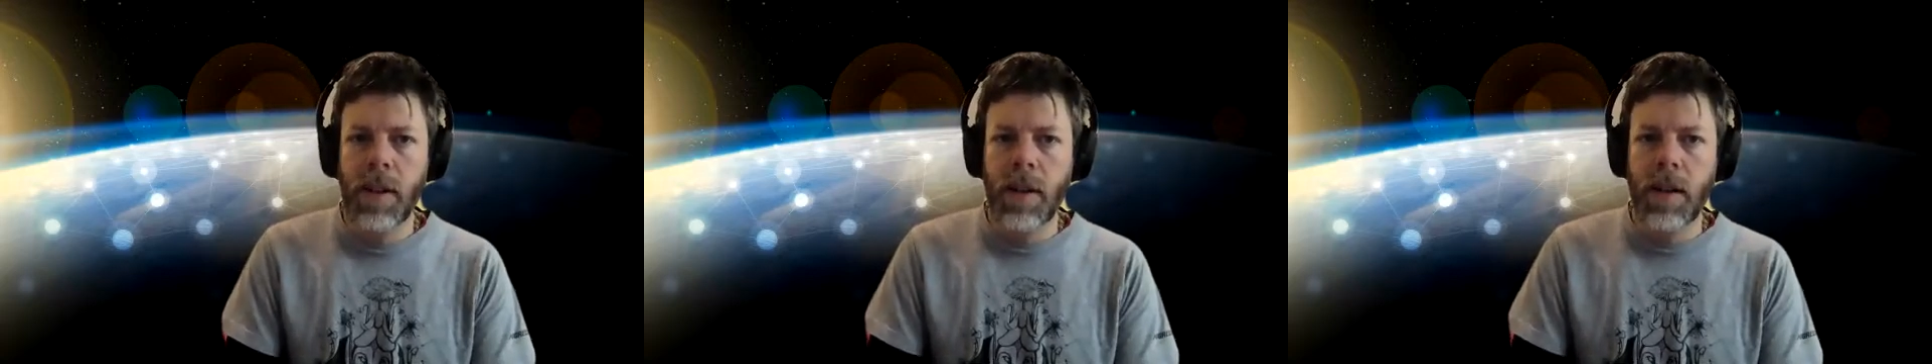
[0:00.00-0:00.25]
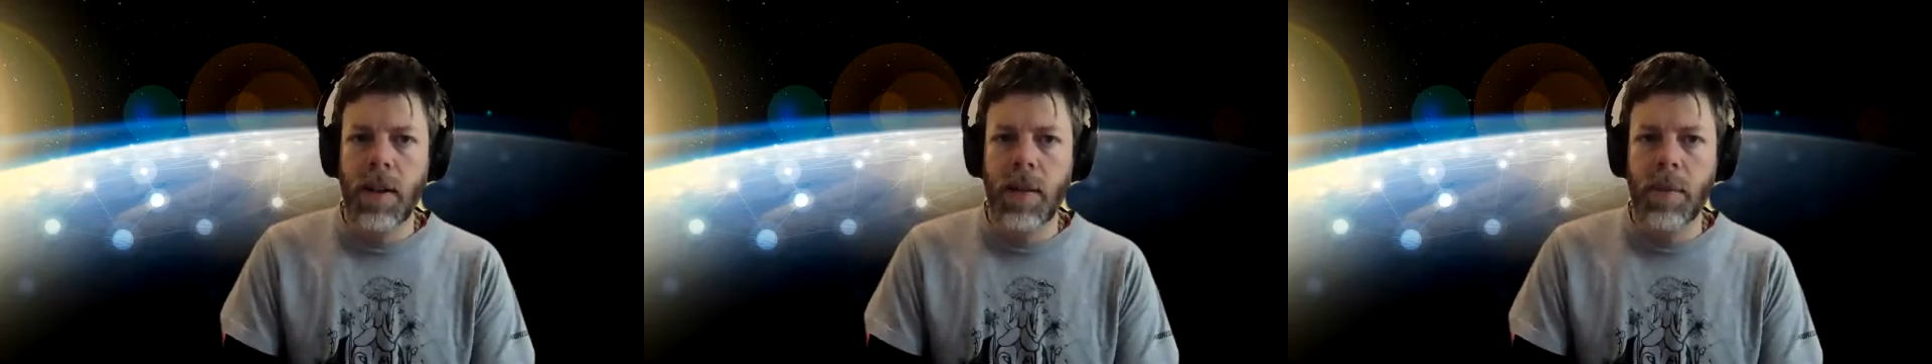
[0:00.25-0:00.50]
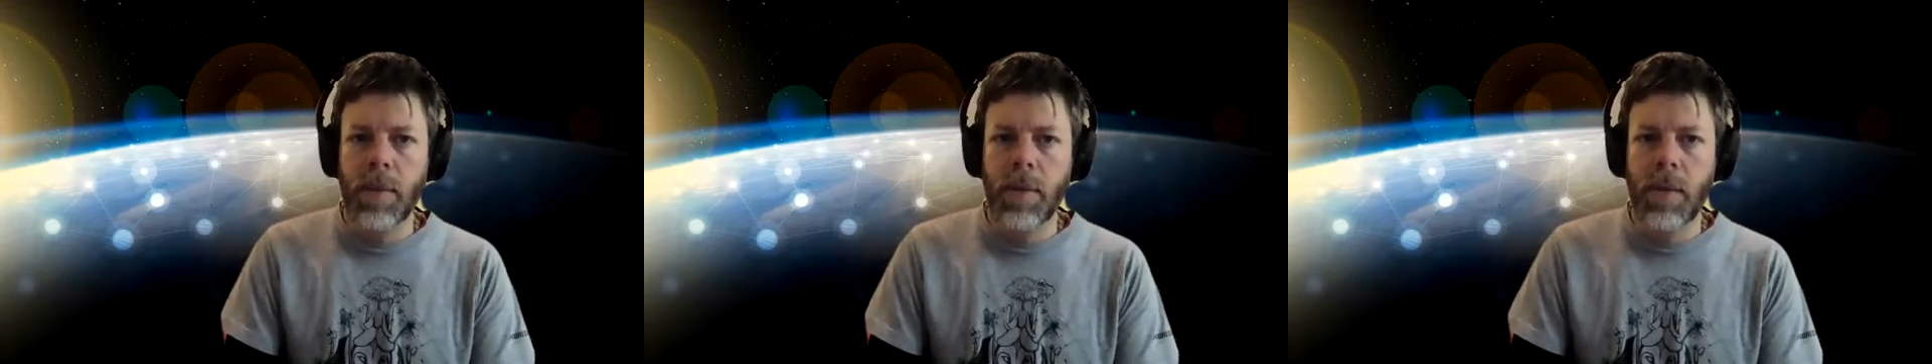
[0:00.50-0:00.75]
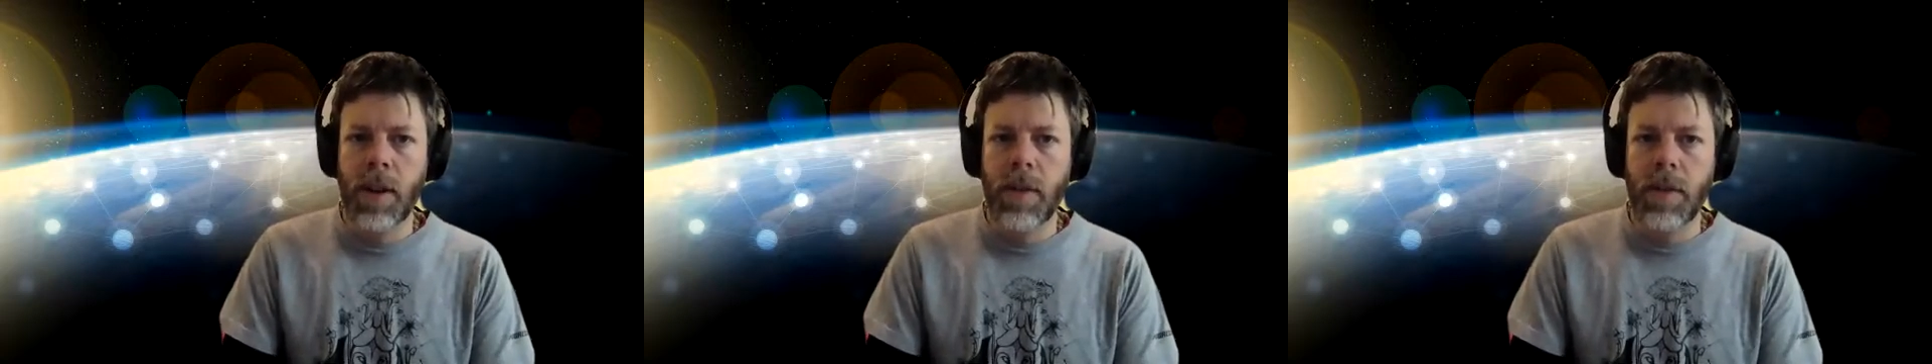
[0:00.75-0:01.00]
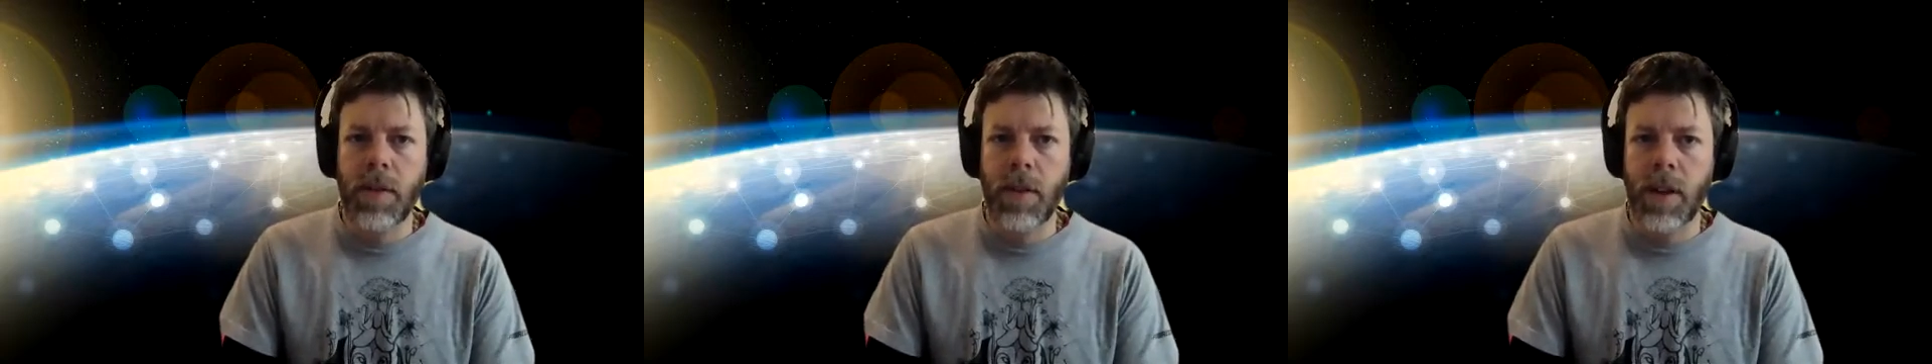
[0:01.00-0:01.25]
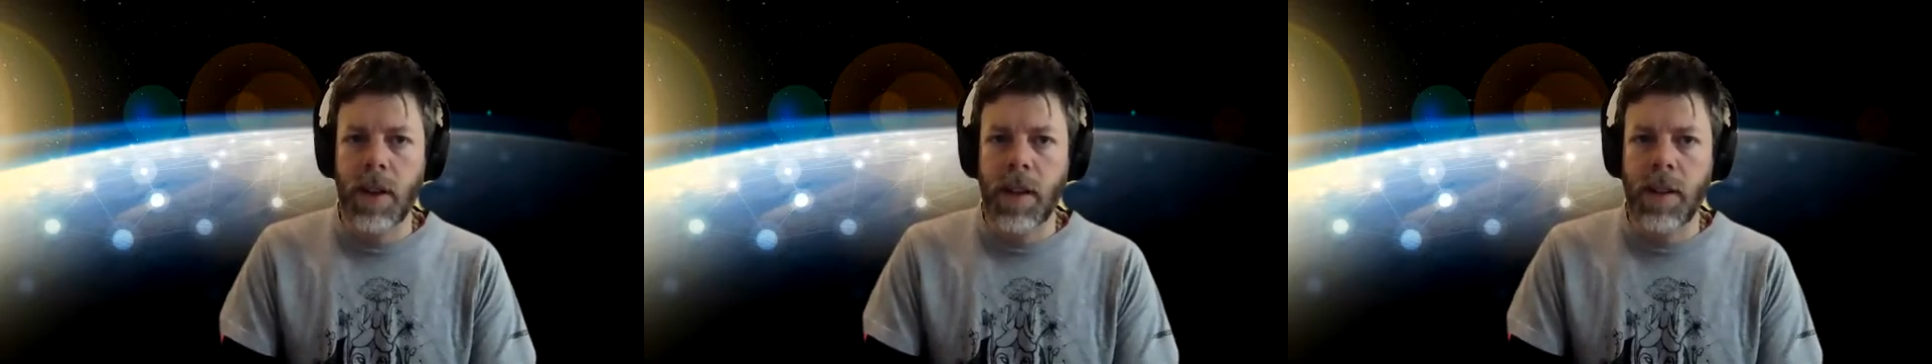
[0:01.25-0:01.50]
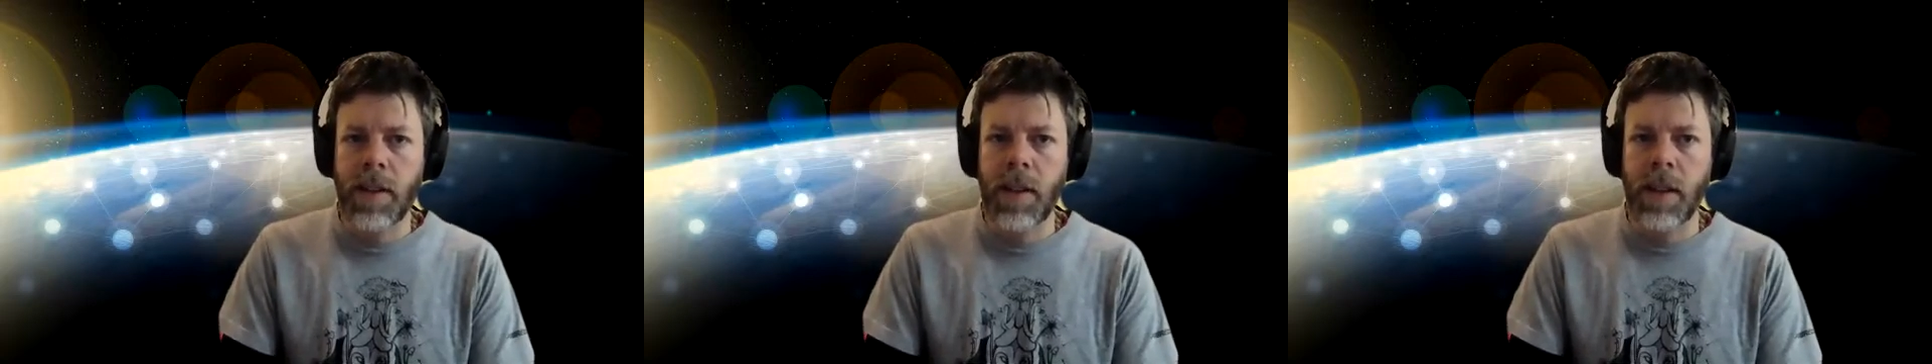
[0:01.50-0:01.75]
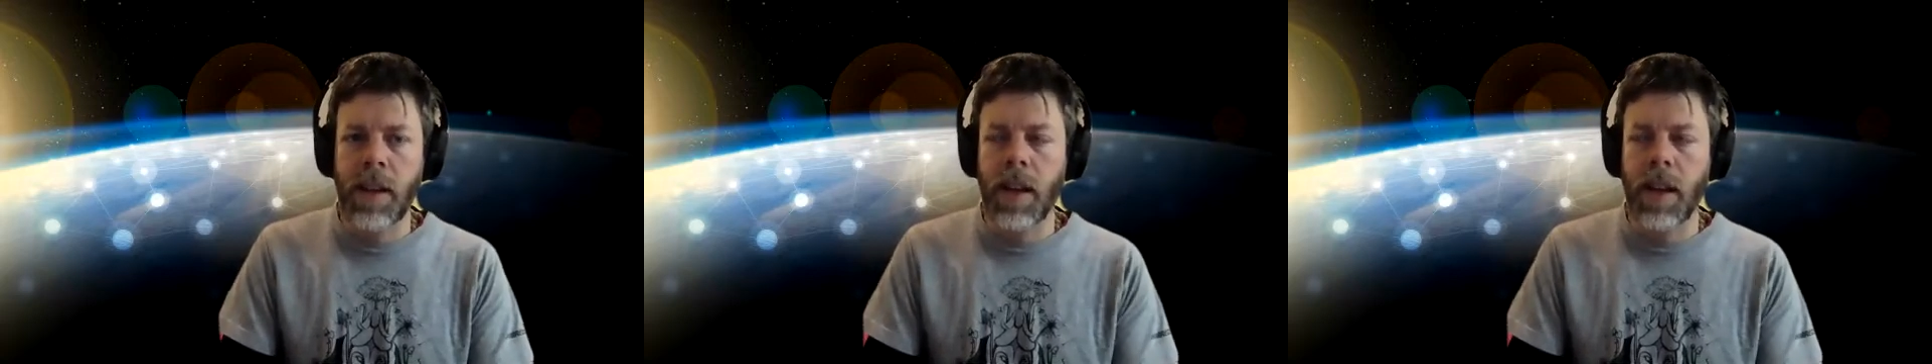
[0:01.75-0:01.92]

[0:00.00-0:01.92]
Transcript: grassroots organizing,